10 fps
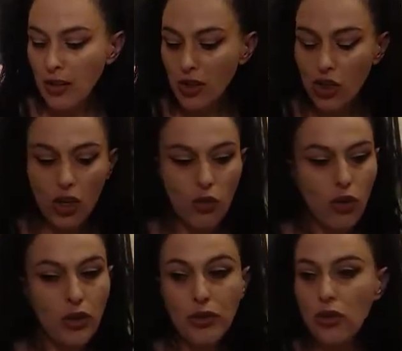as the channel
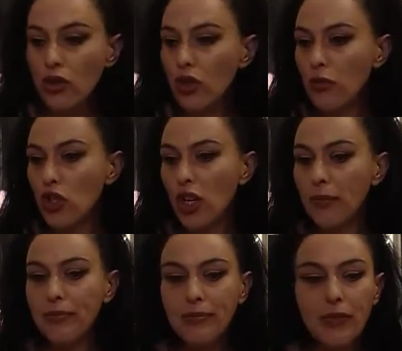grows, super chat.